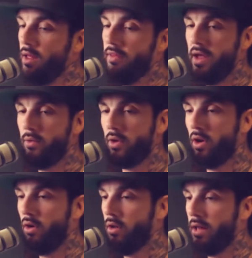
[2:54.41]
They were
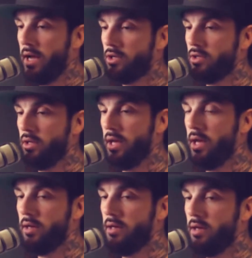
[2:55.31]
all actually
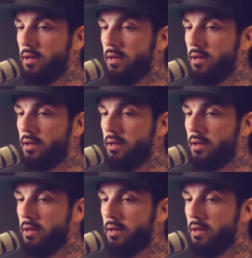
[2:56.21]
had